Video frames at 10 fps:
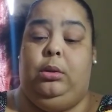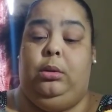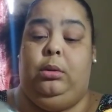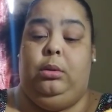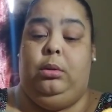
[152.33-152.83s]

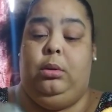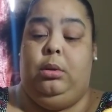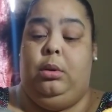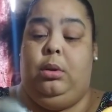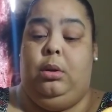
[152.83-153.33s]

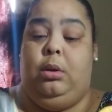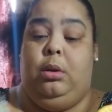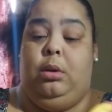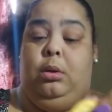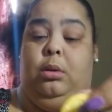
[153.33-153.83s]

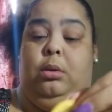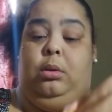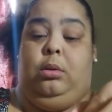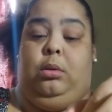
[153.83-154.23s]
Nothing is said.